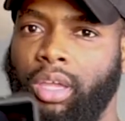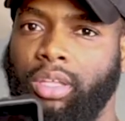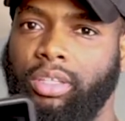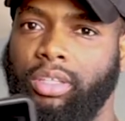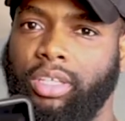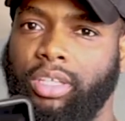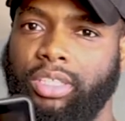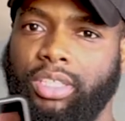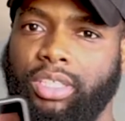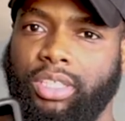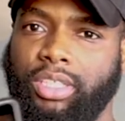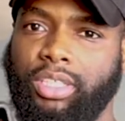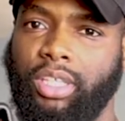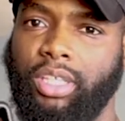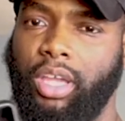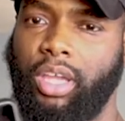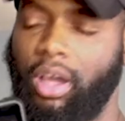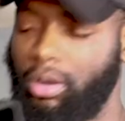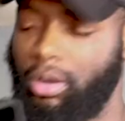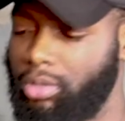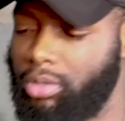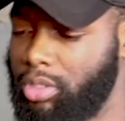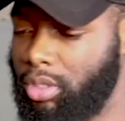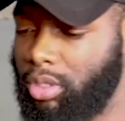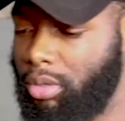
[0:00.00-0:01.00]
This is a
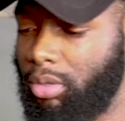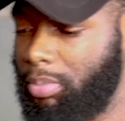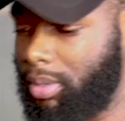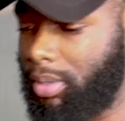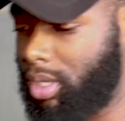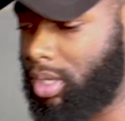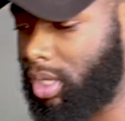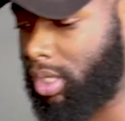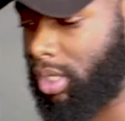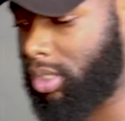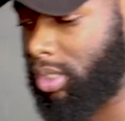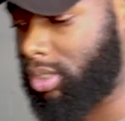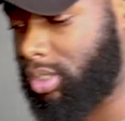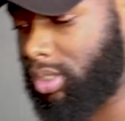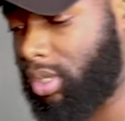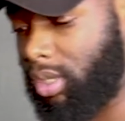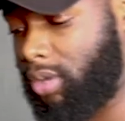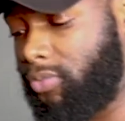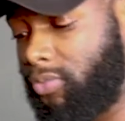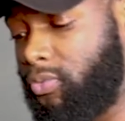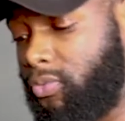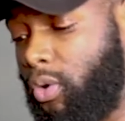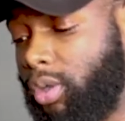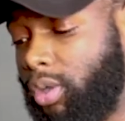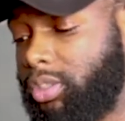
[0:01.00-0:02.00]
go-to because
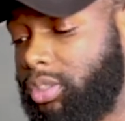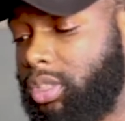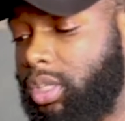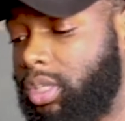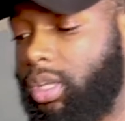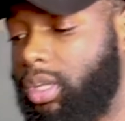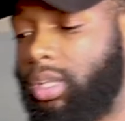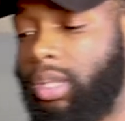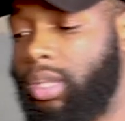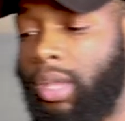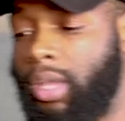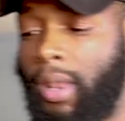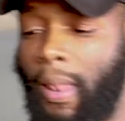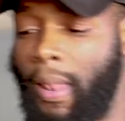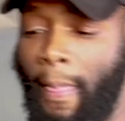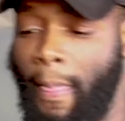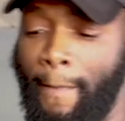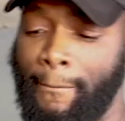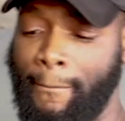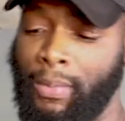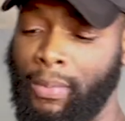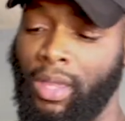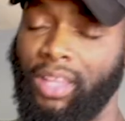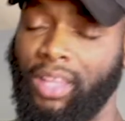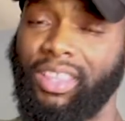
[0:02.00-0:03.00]
unfortunately
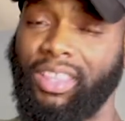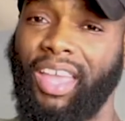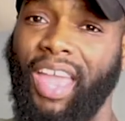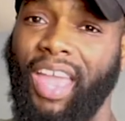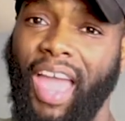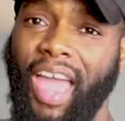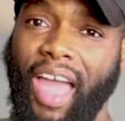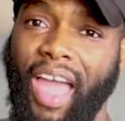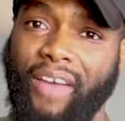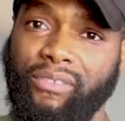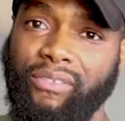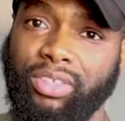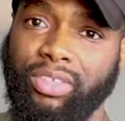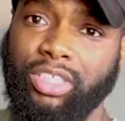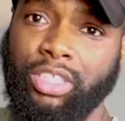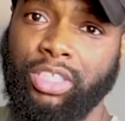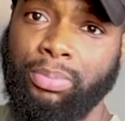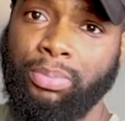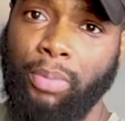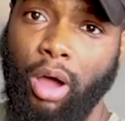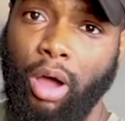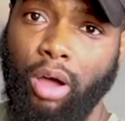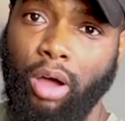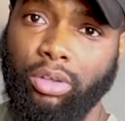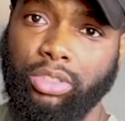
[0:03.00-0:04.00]
they have a
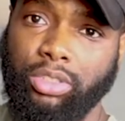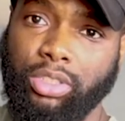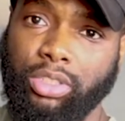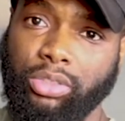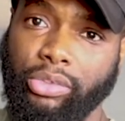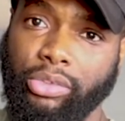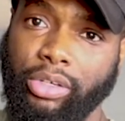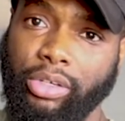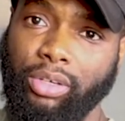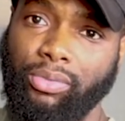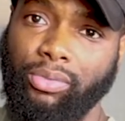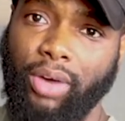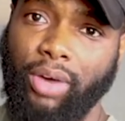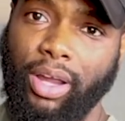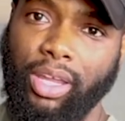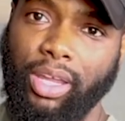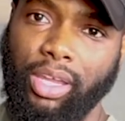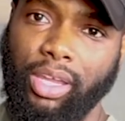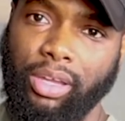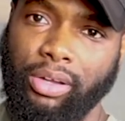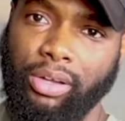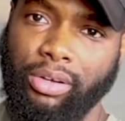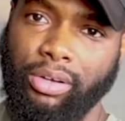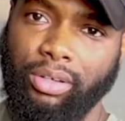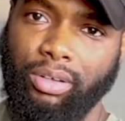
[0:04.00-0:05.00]
small screen right
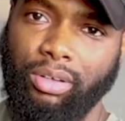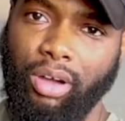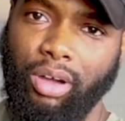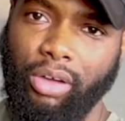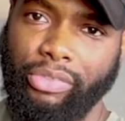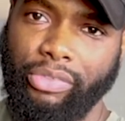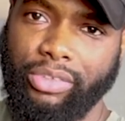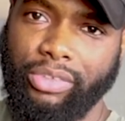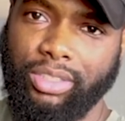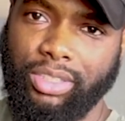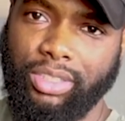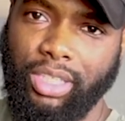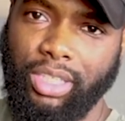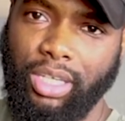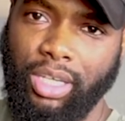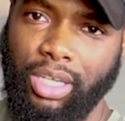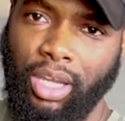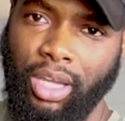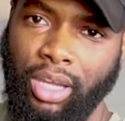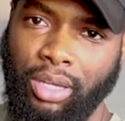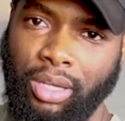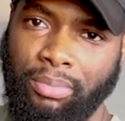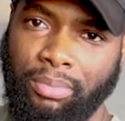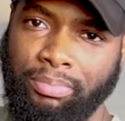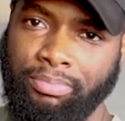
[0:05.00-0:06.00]
here on the
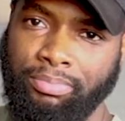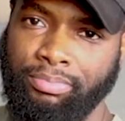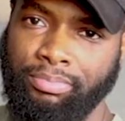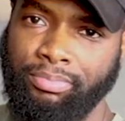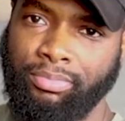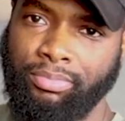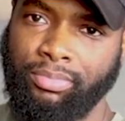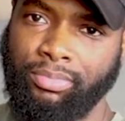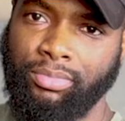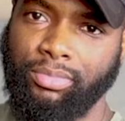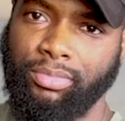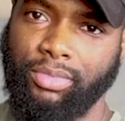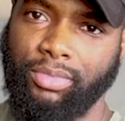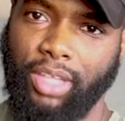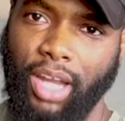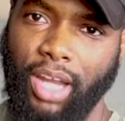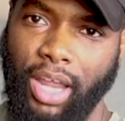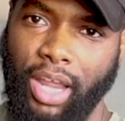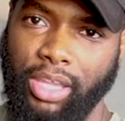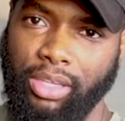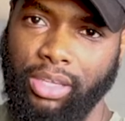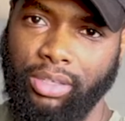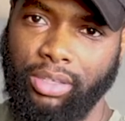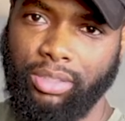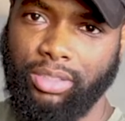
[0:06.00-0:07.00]
Z-Cam that
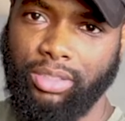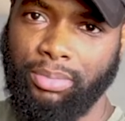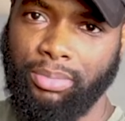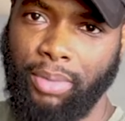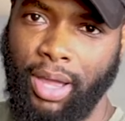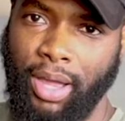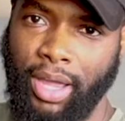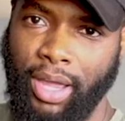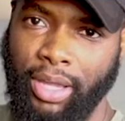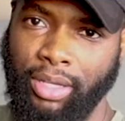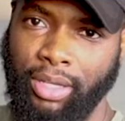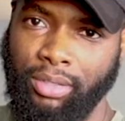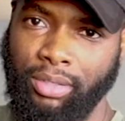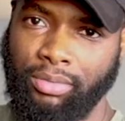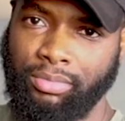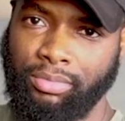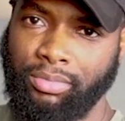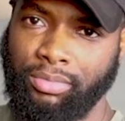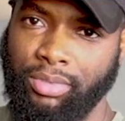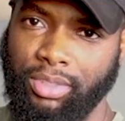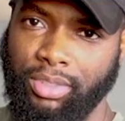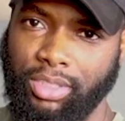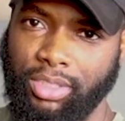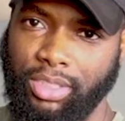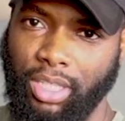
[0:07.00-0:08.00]
I use my
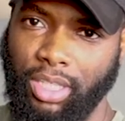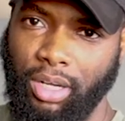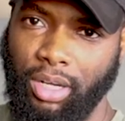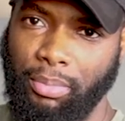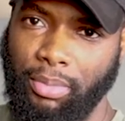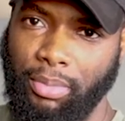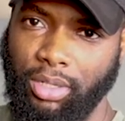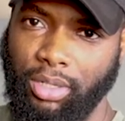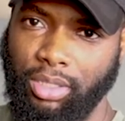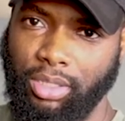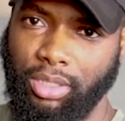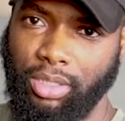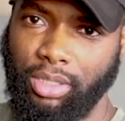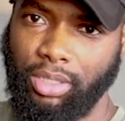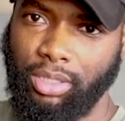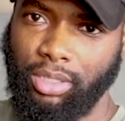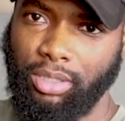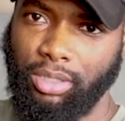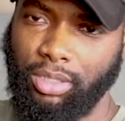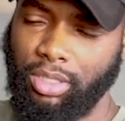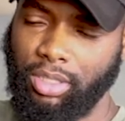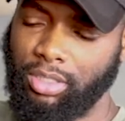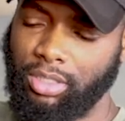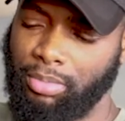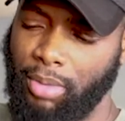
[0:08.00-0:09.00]

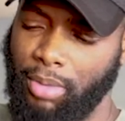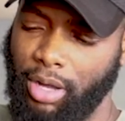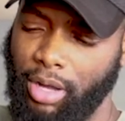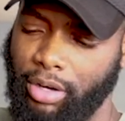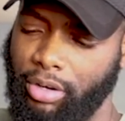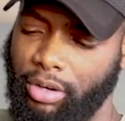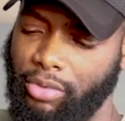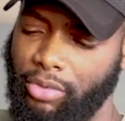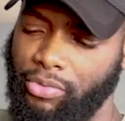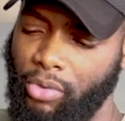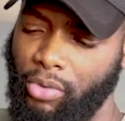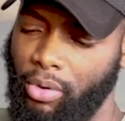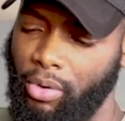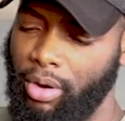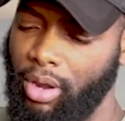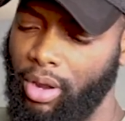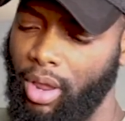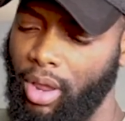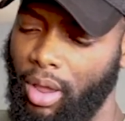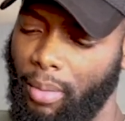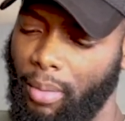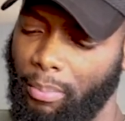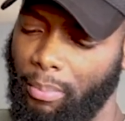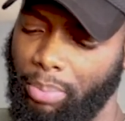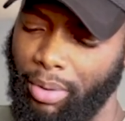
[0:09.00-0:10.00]
this monitor for,
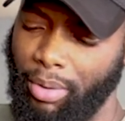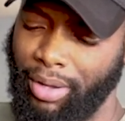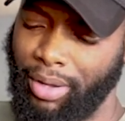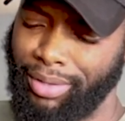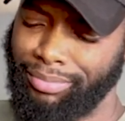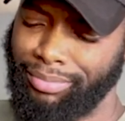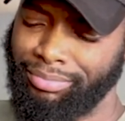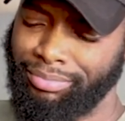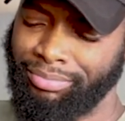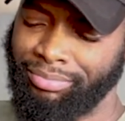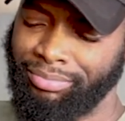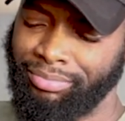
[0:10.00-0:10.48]
but